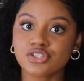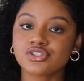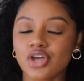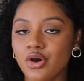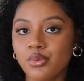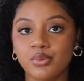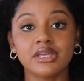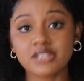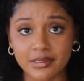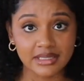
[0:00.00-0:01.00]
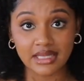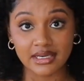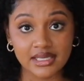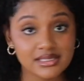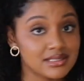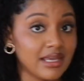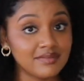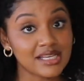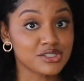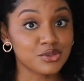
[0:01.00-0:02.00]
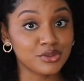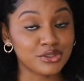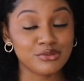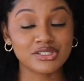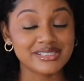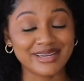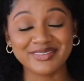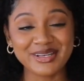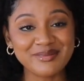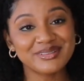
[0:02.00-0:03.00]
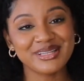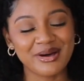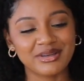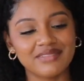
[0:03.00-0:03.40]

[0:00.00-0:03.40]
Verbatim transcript: So we can talk about that next. If that's cool with you, just let me know below.